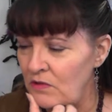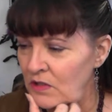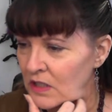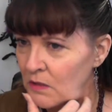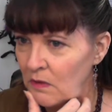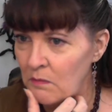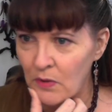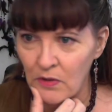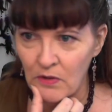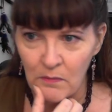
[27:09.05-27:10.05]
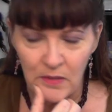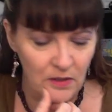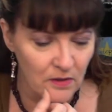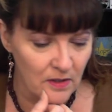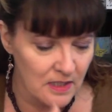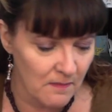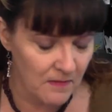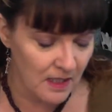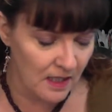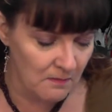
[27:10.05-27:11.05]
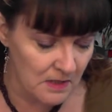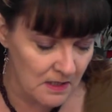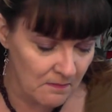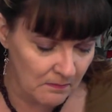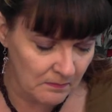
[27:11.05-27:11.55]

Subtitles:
Do you need to reboot your computer or something, Ames?